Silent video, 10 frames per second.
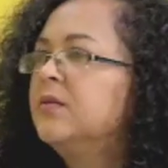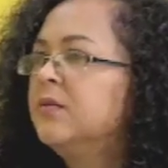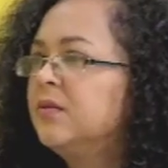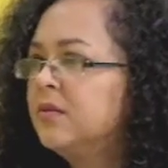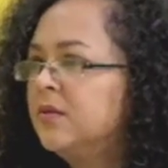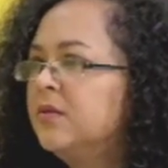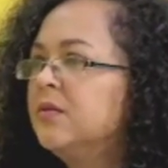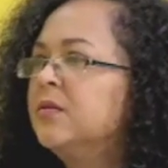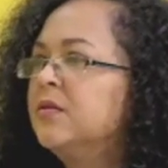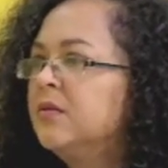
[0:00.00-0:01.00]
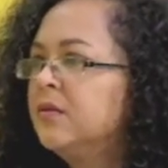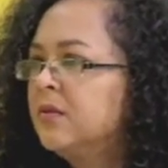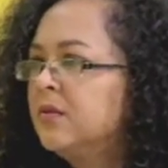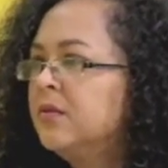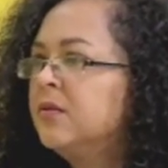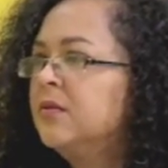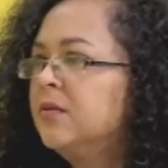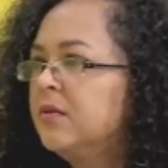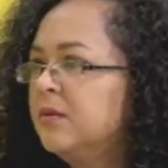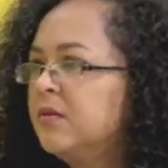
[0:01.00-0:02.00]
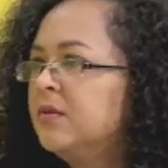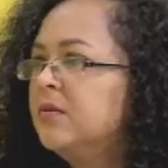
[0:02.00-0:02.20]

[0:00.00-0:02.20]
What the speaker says: with me. So all that guilt